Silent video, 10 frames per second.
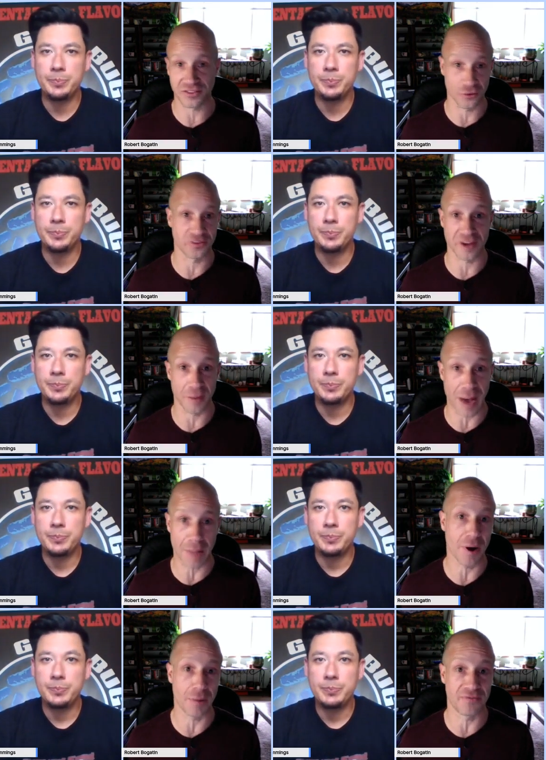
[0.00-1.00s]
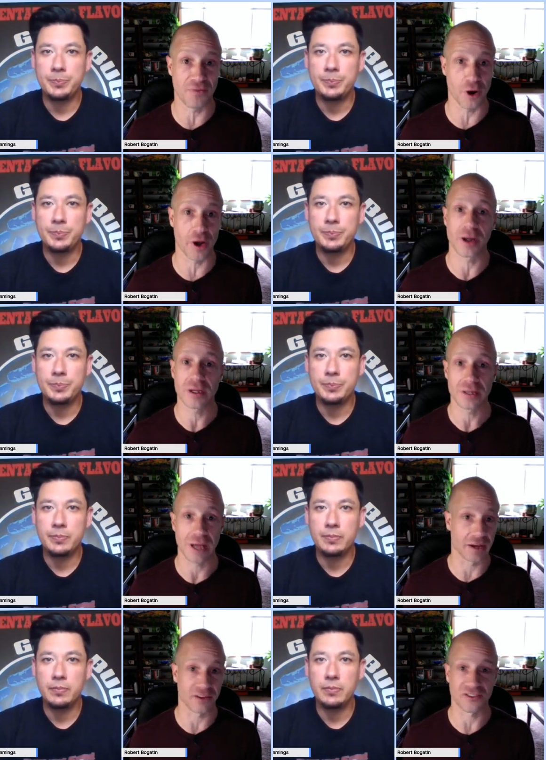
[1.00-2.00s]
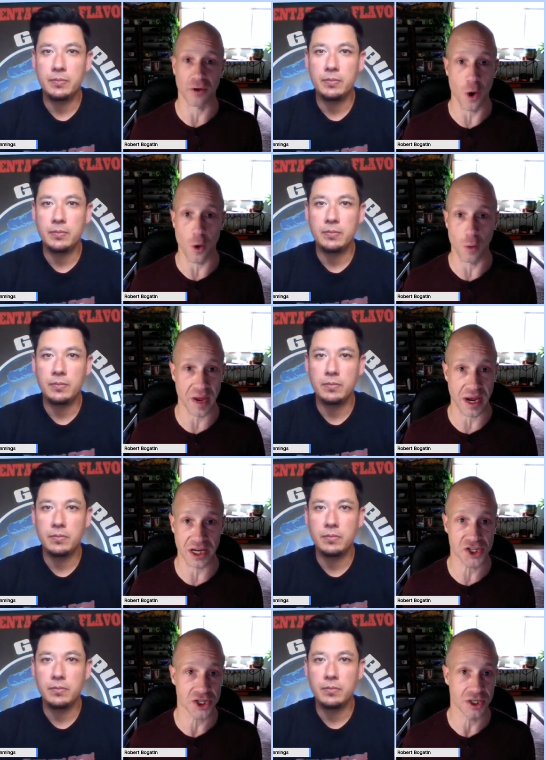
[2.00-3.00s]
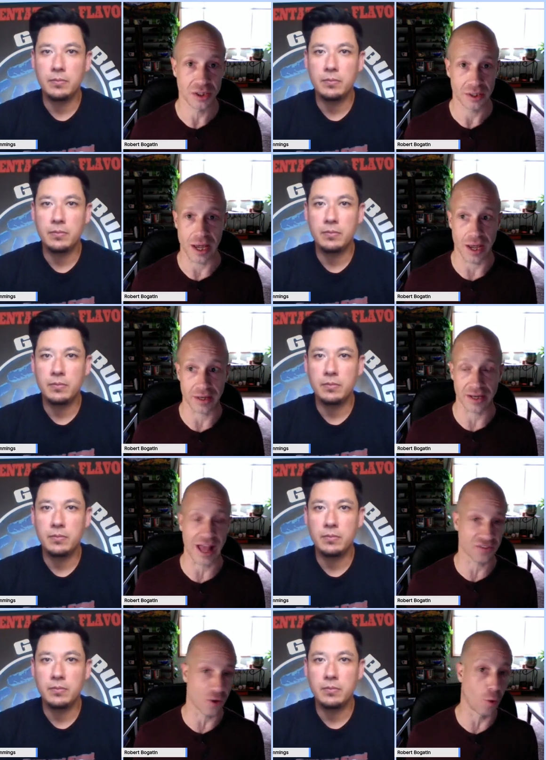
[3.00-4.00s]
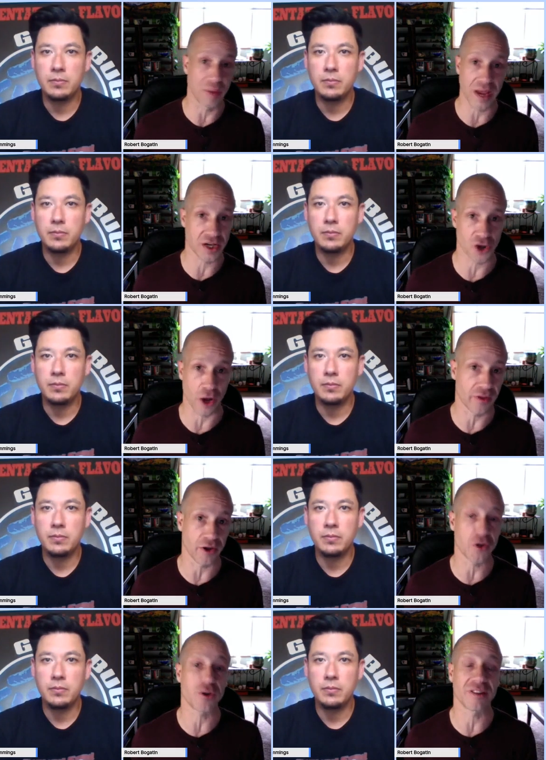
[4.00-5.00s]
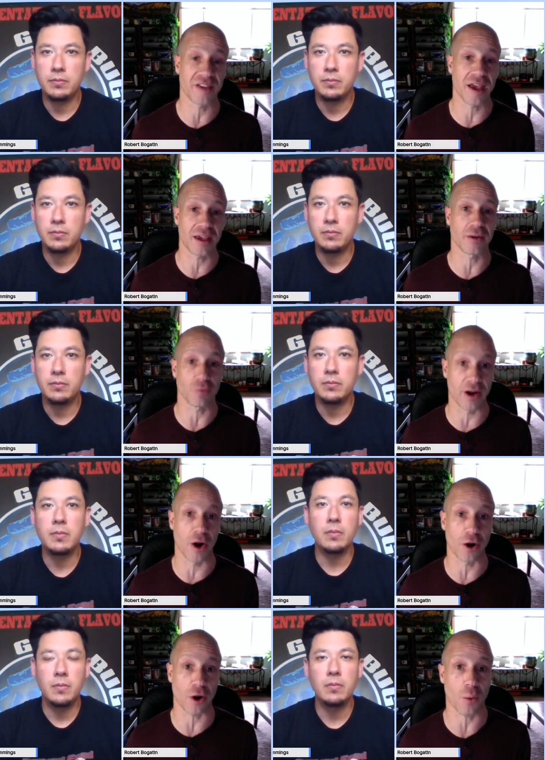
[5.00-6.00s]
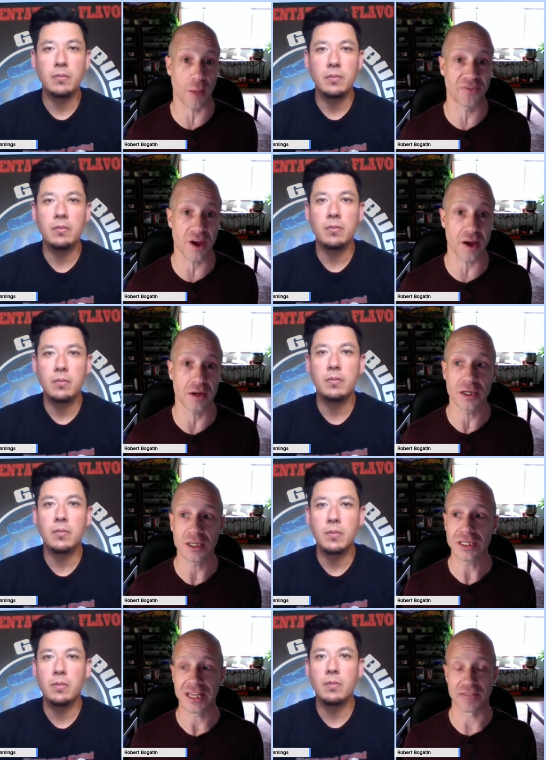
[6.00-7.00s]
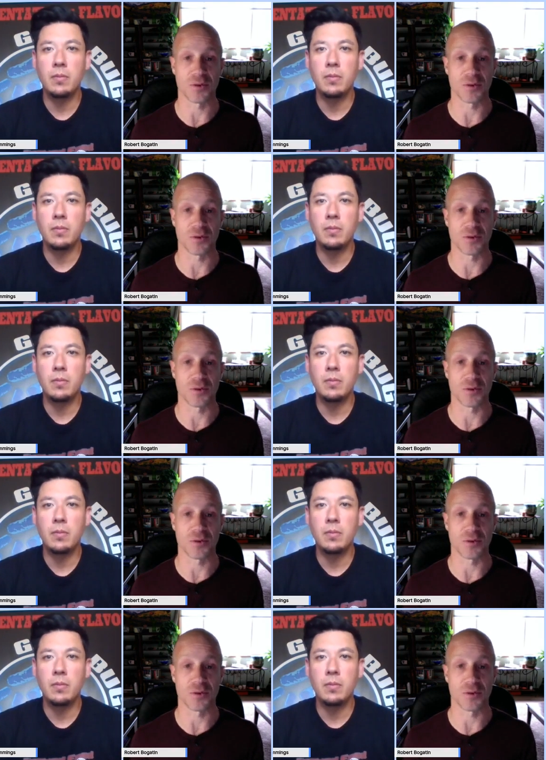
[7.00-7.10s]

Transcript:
Speaker 1: you'll see a pop-up for it, and it's on the homepage, and it has a whole page on there. You can take it right on our website. If you